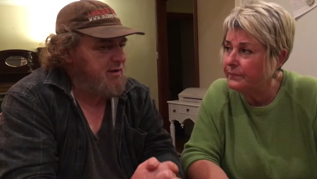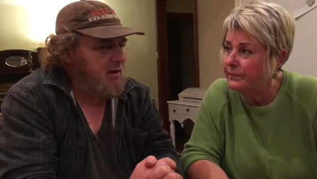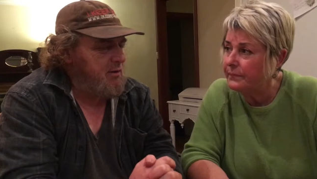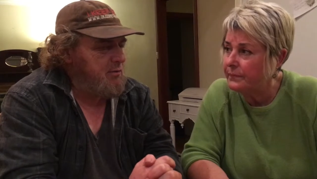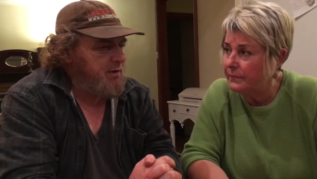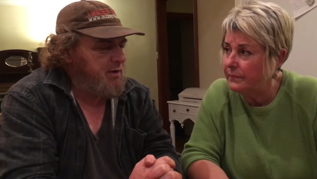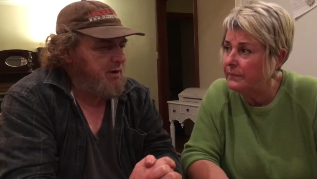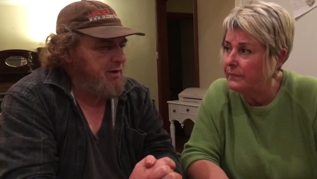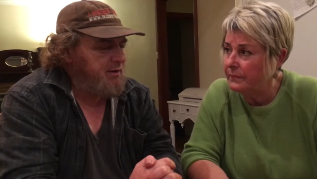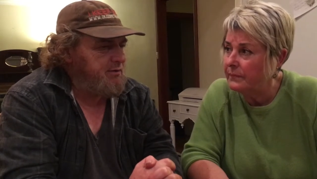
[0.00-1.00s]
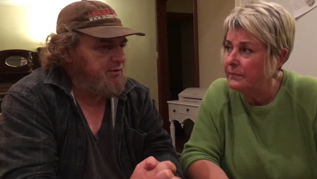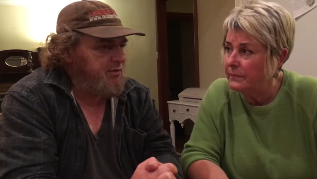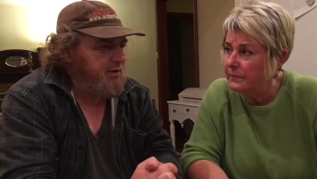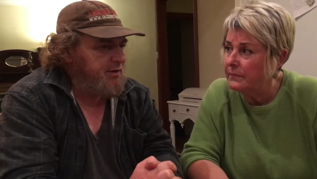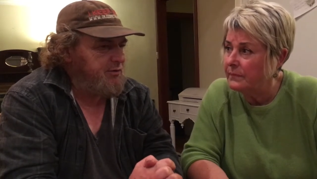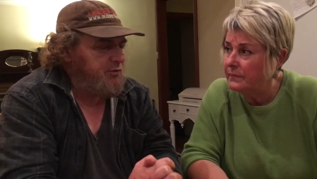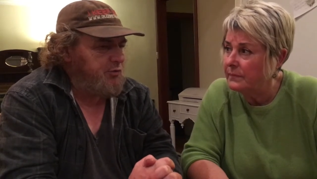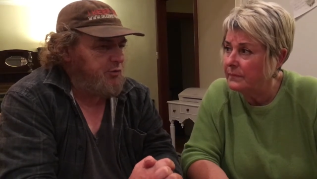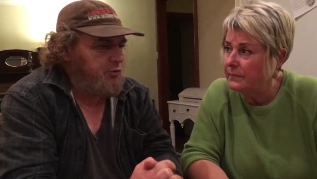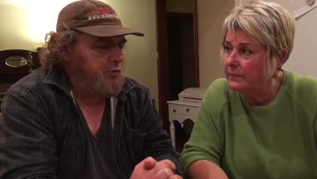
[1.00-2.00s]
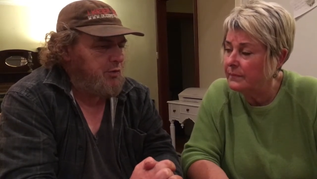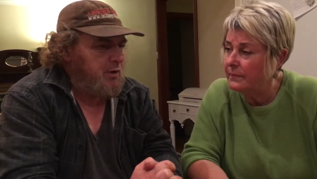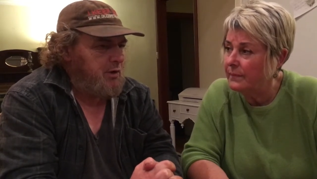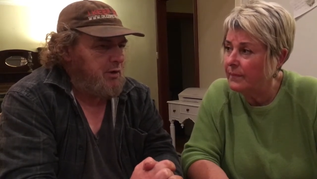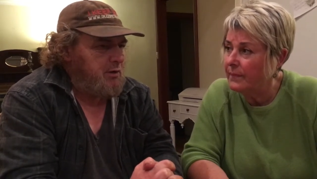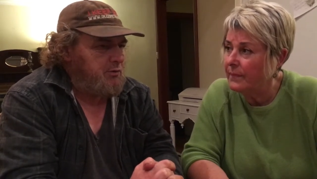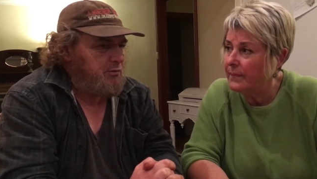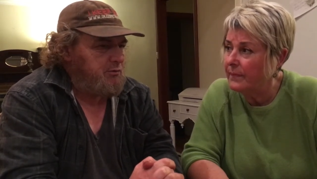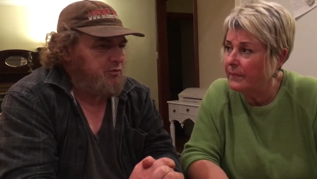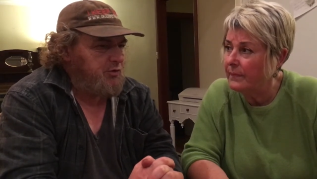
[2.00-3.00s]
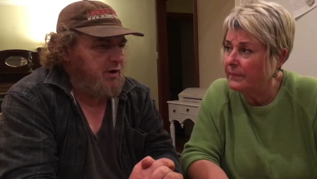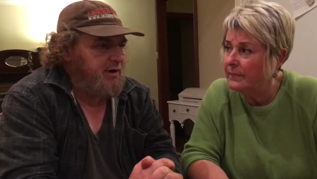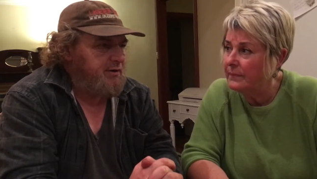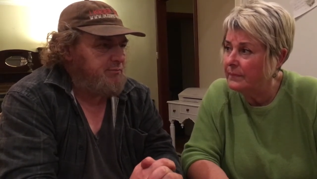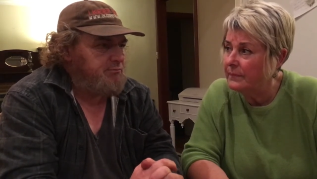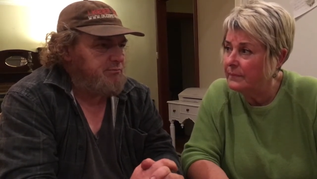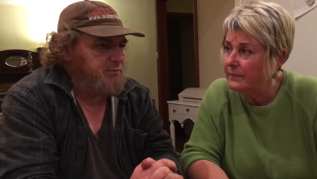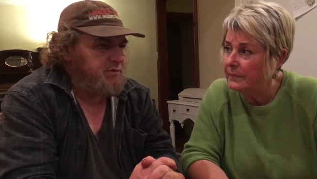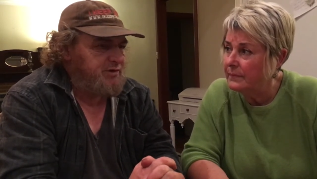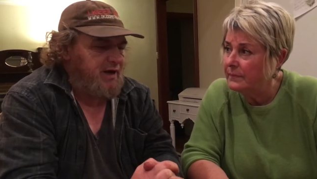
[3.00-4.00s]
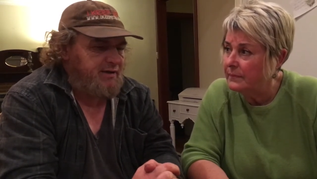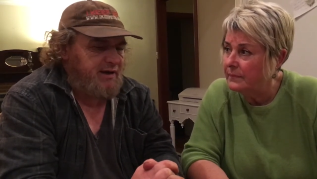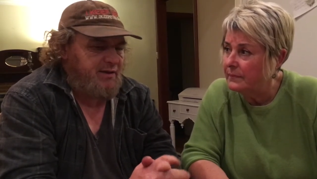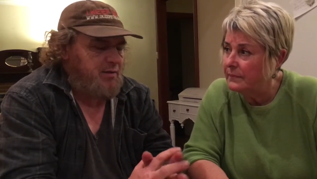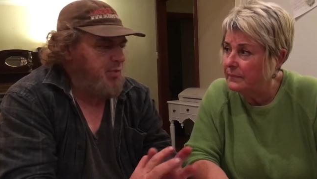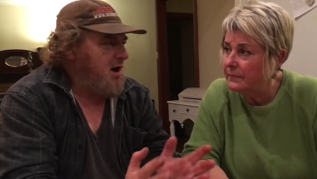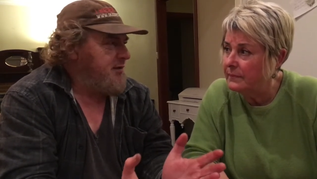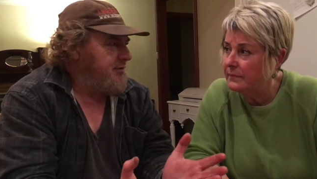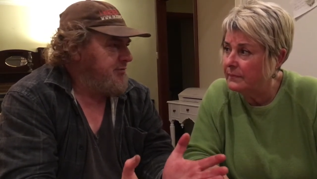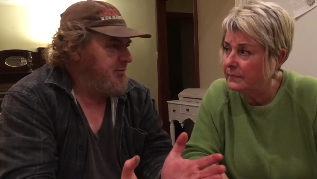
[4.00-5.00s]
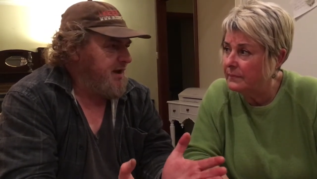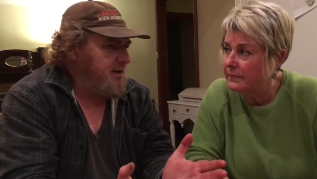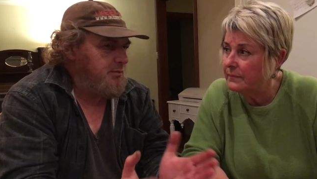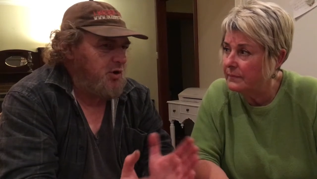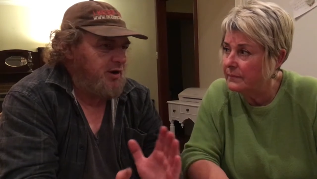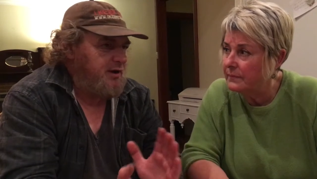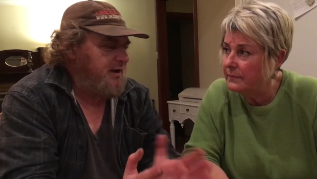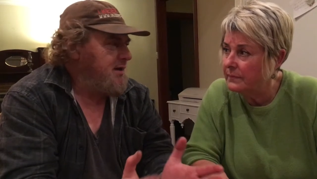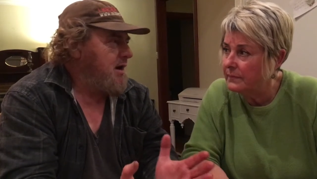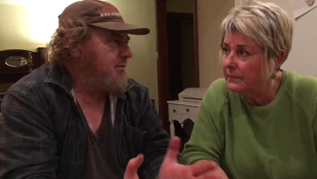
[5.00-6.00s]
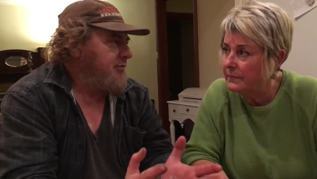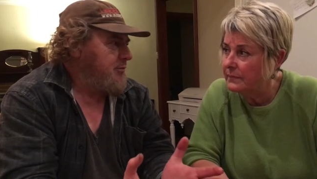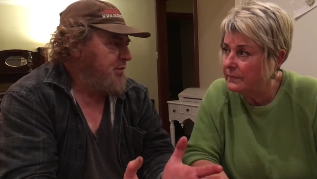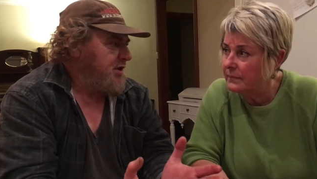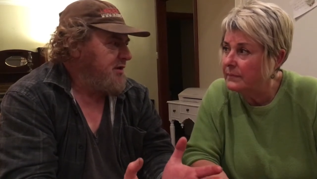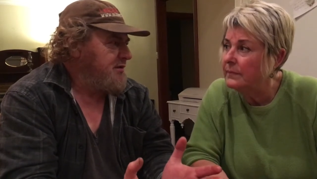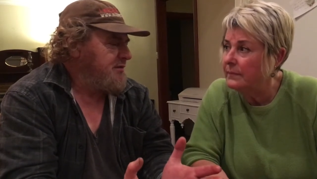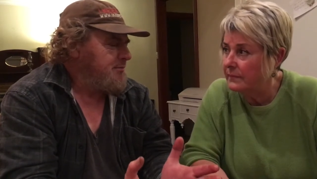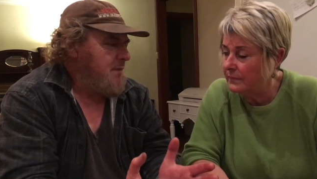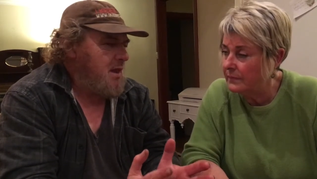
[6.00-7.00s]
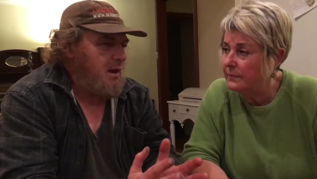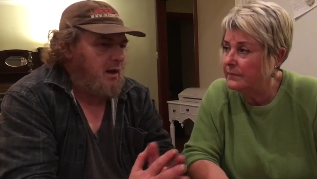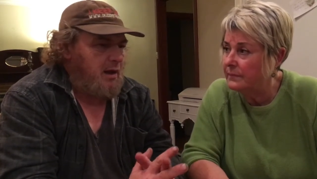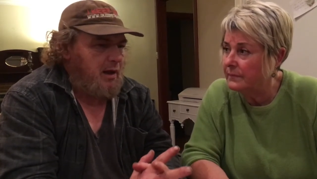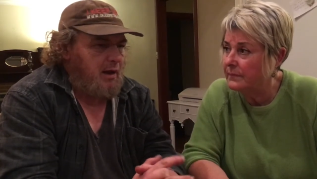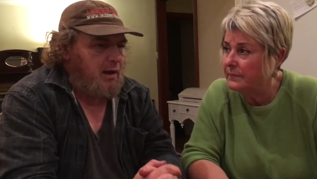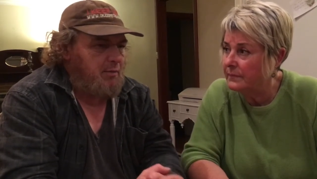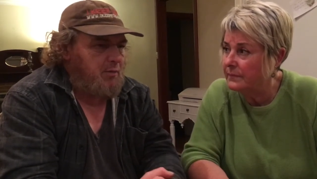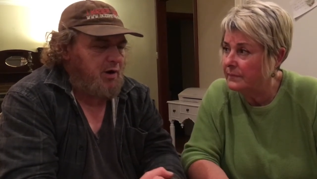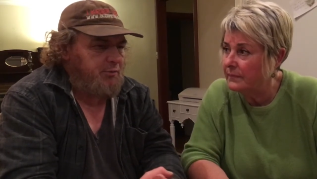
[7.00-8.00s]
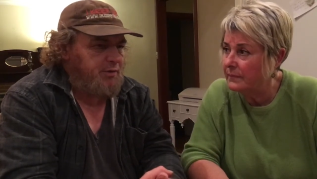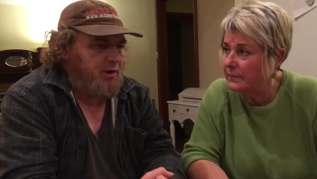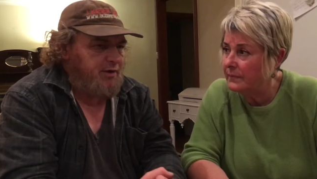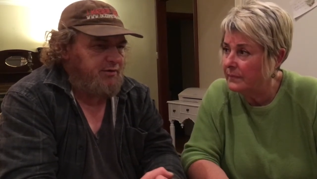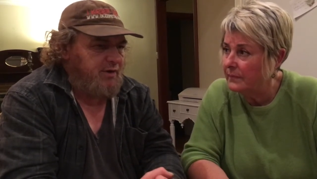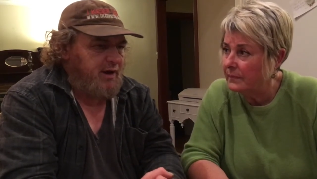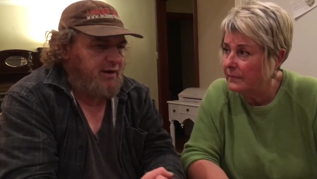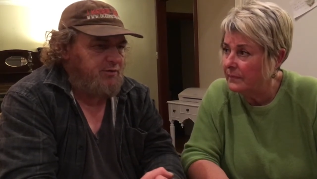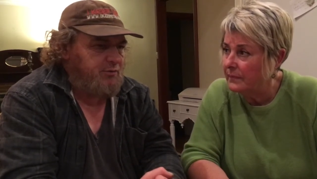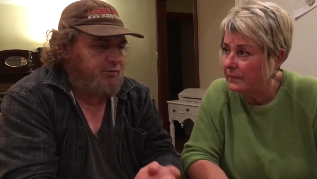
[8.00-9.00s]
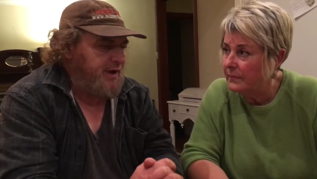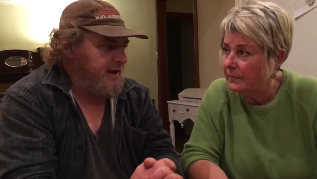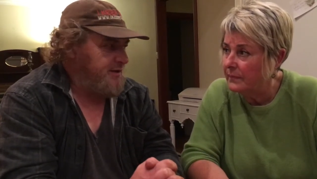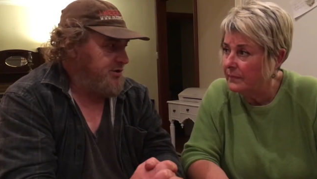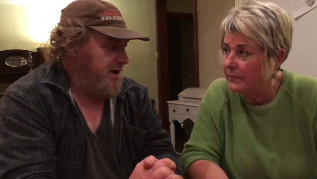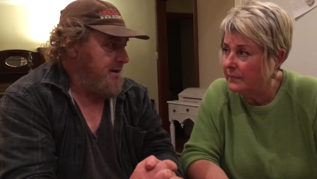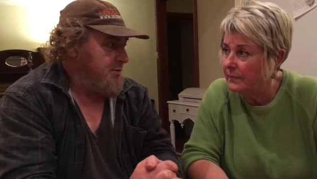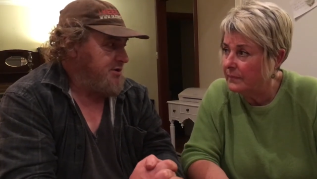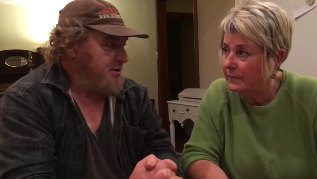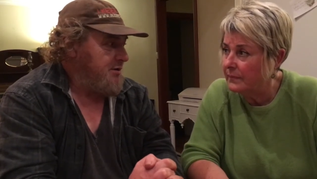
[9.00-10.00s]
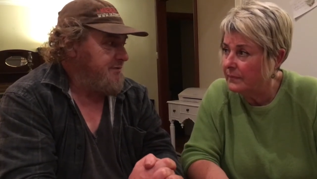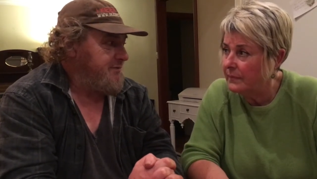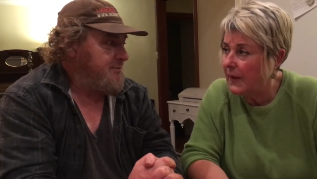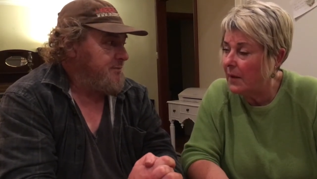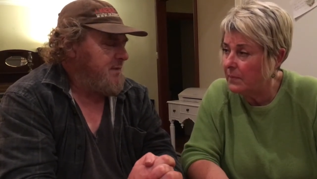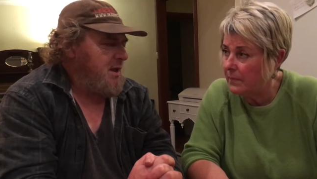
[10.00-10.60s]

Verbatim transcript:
Speaker 1: ago, when I decided to try and start down the path of making my income from bees, mm. um, I realised I had to re-educate myself. Yeah.